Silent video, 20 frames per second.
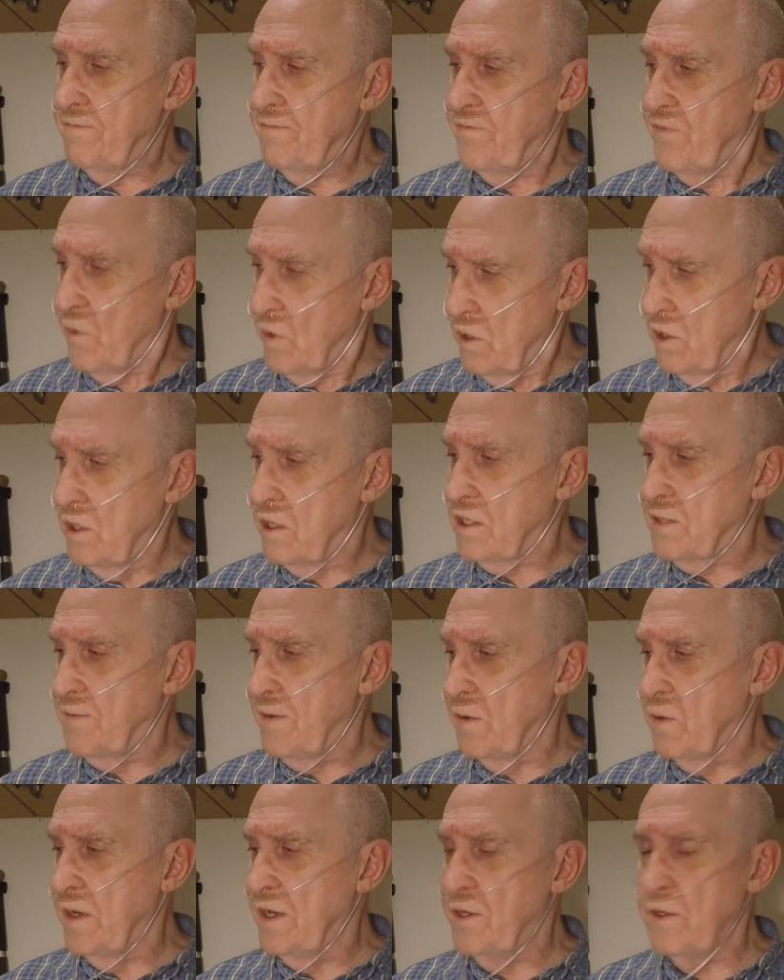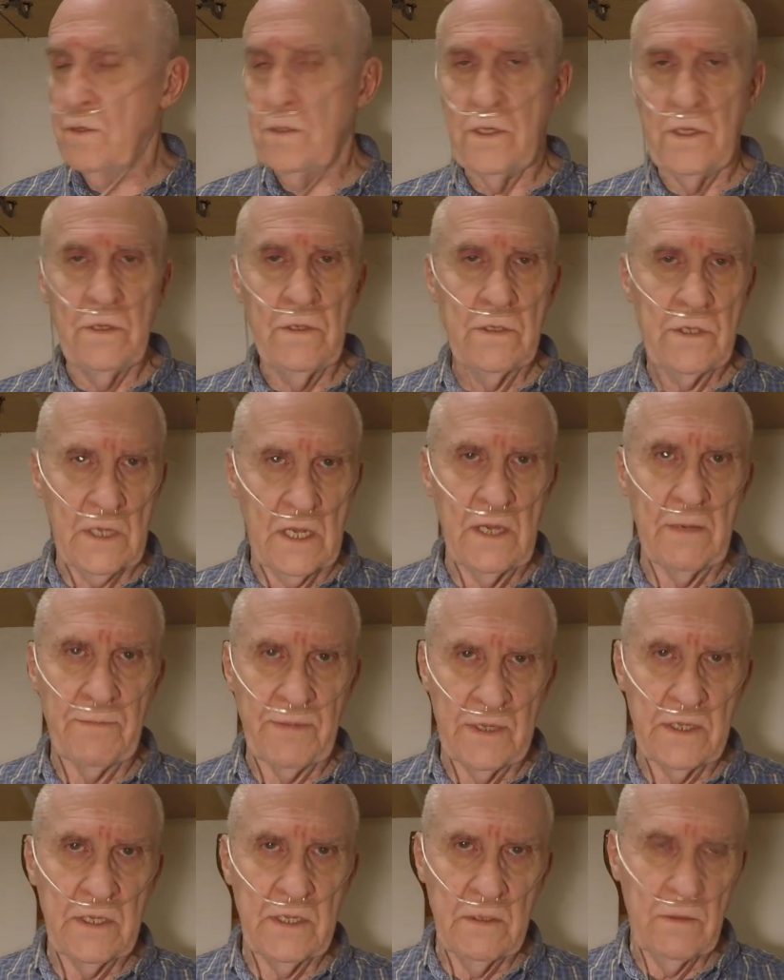looks, but we do use
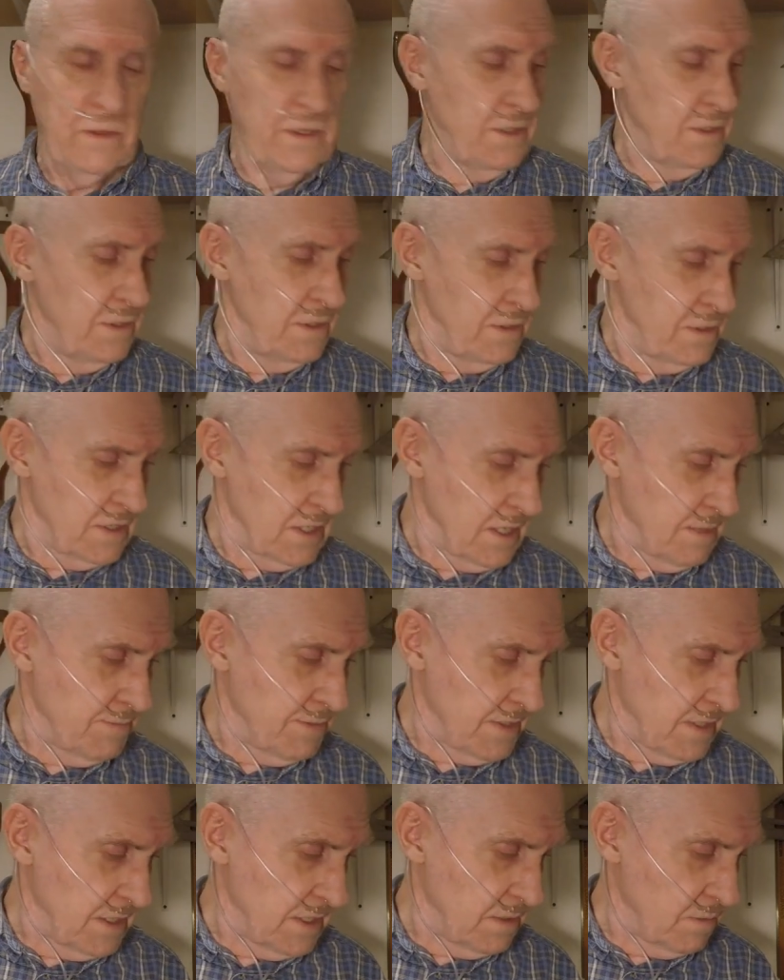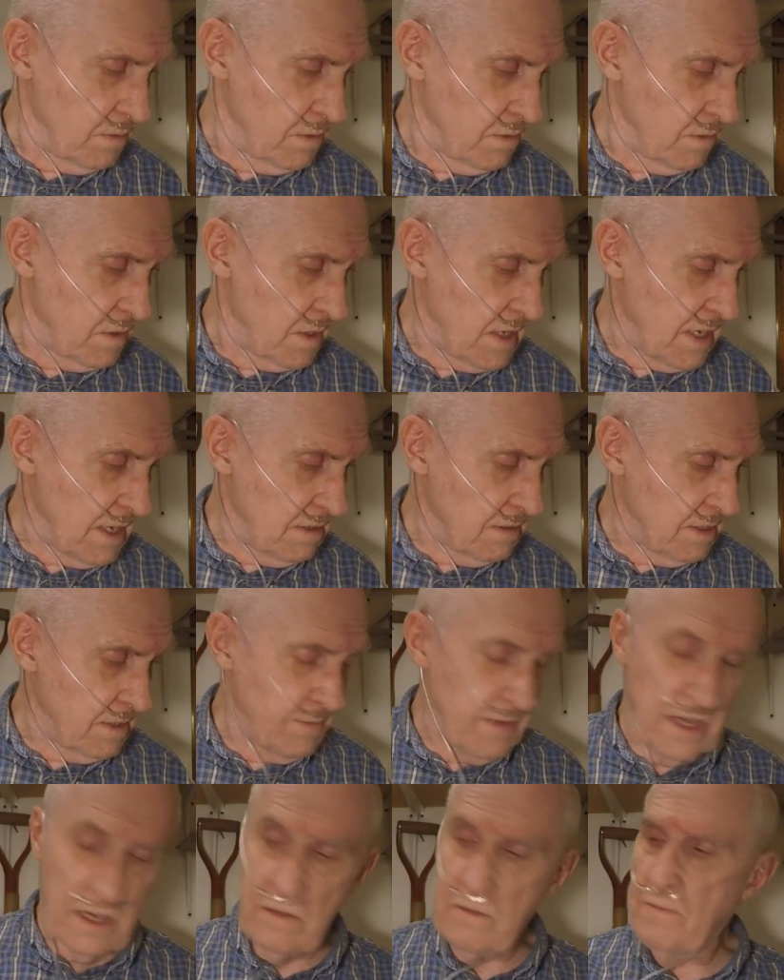compass. We do use compasses when we're out and
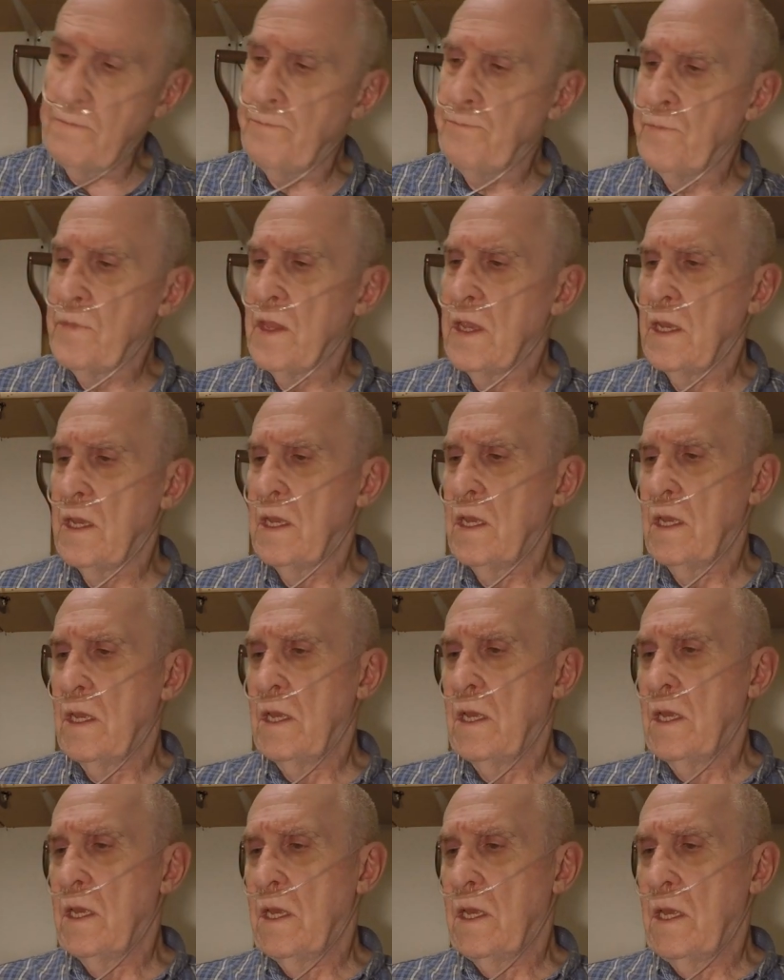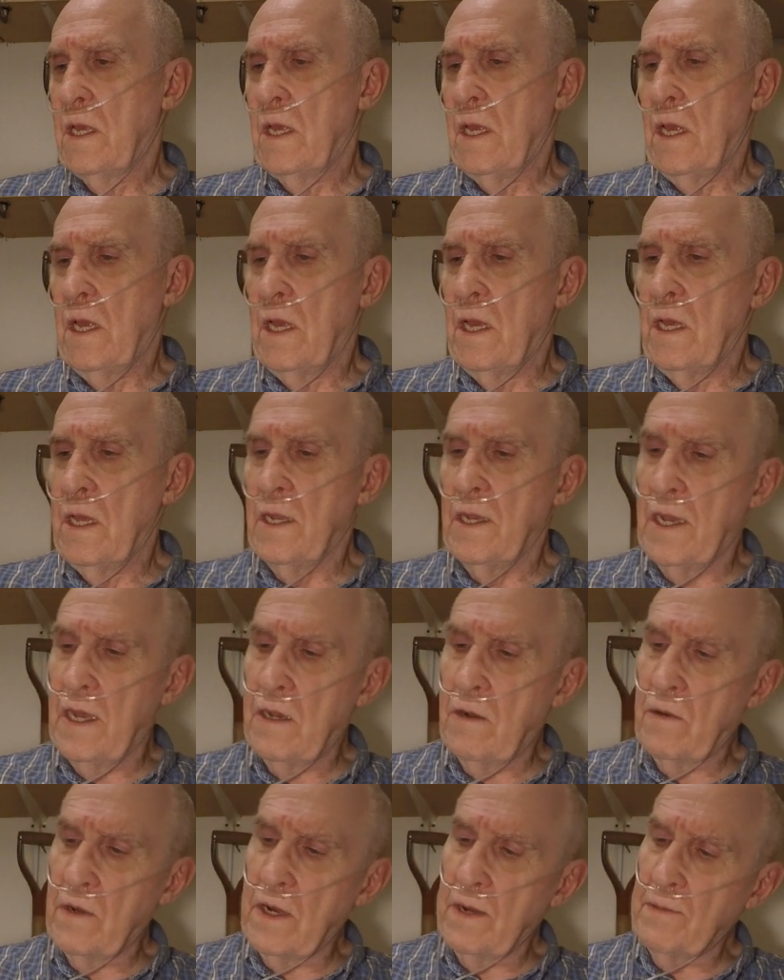about. And now
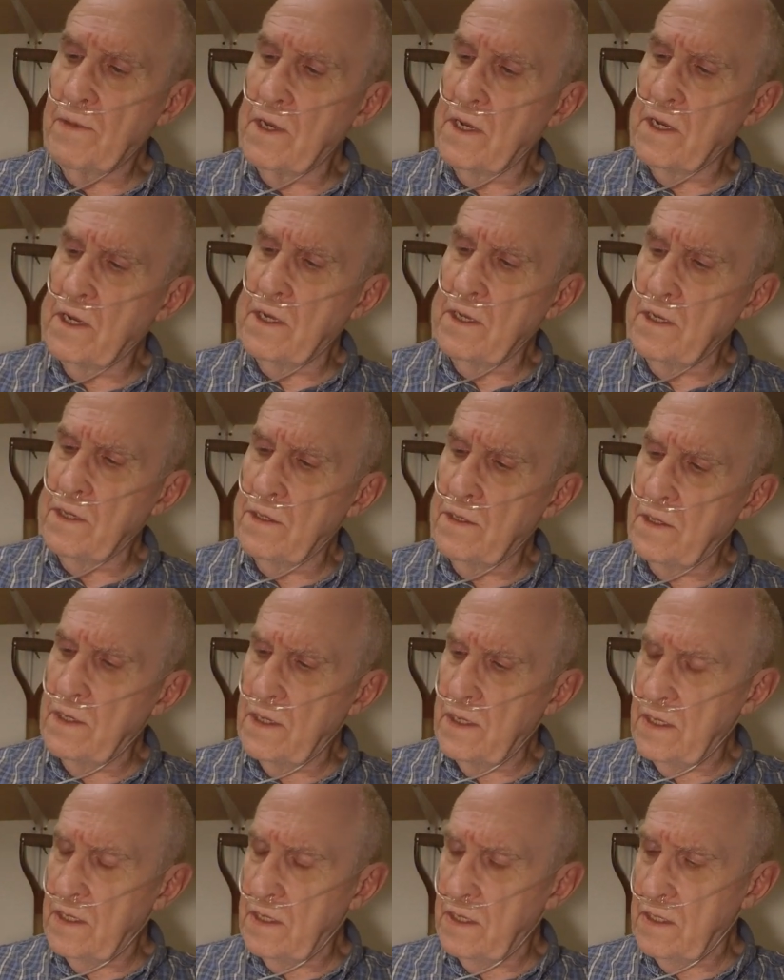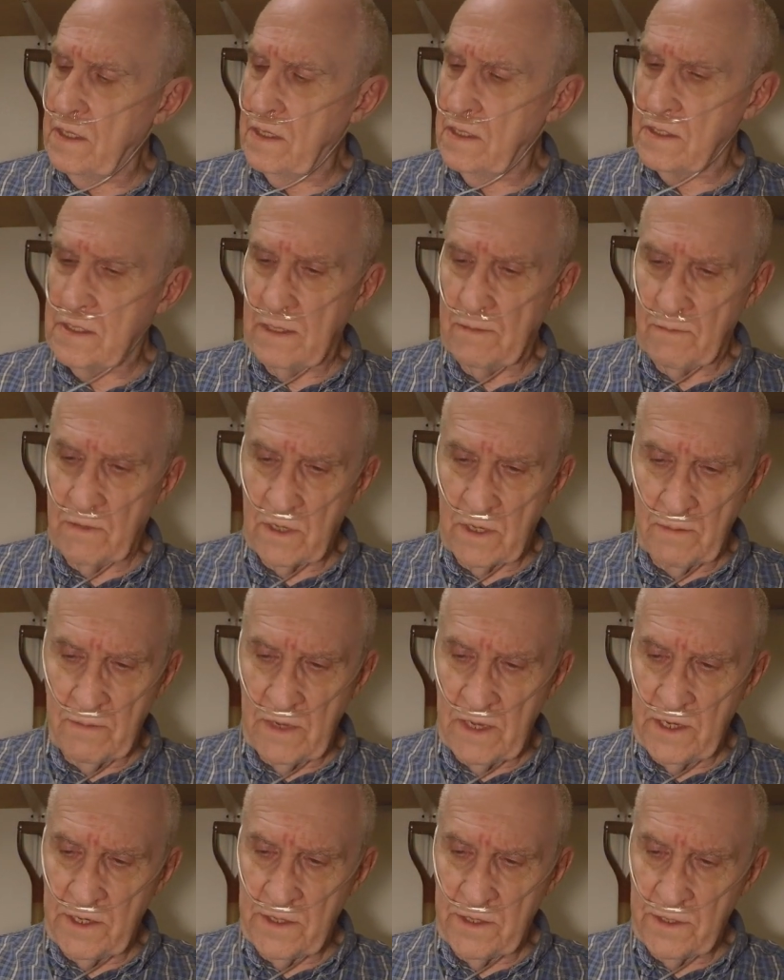what I'm going to do is I'm going to
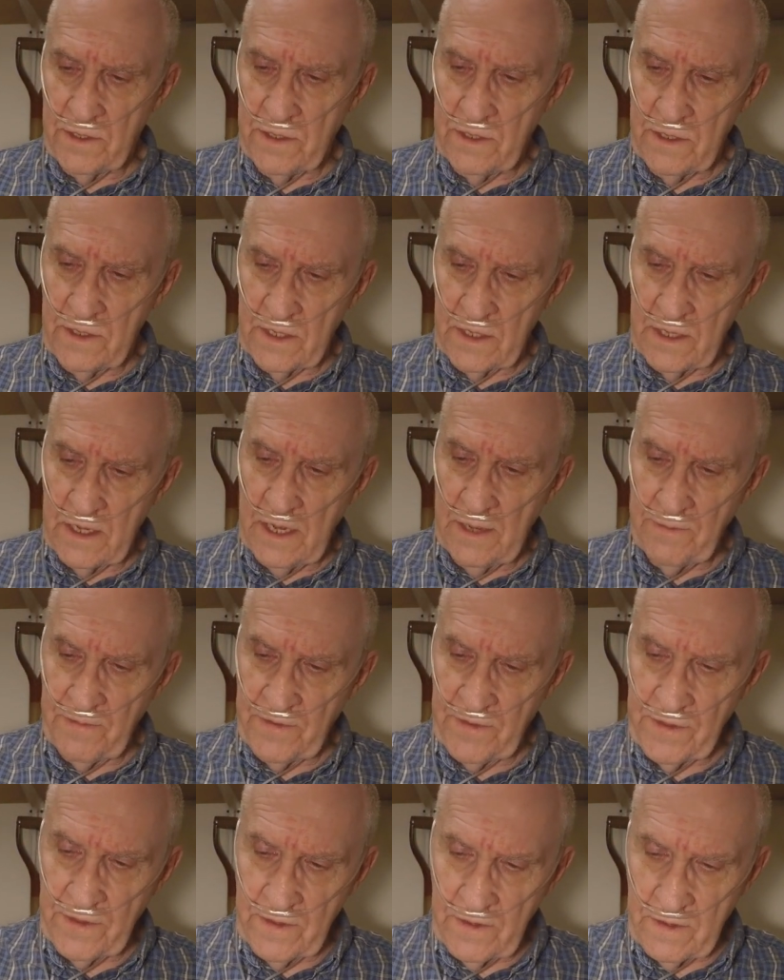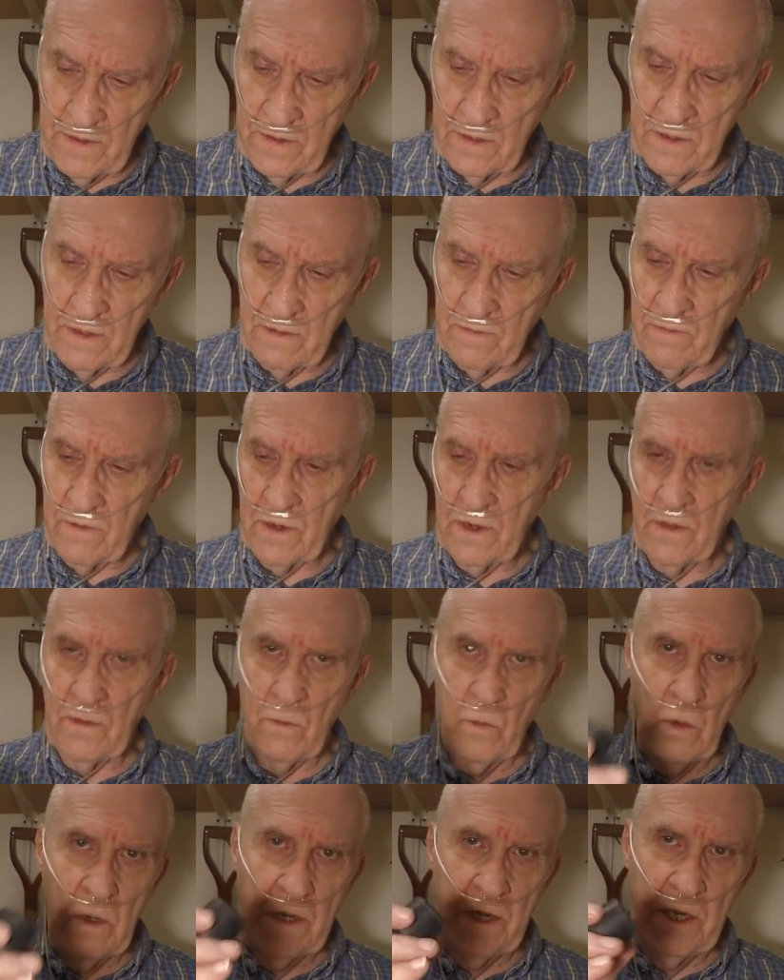measure the depth of one of the
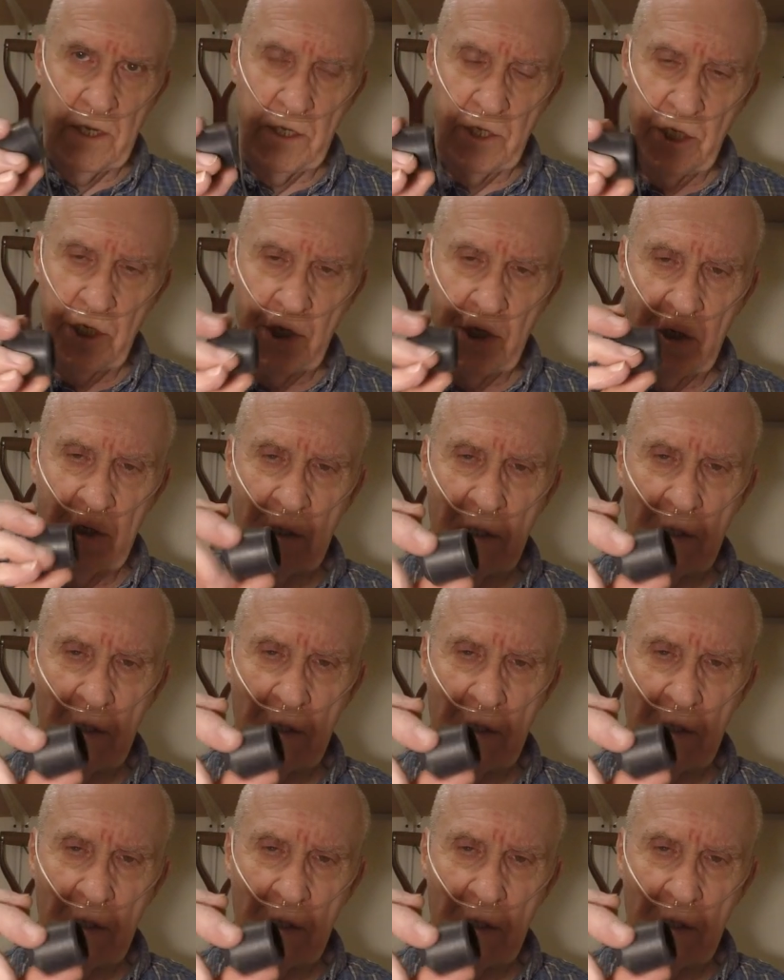1-inch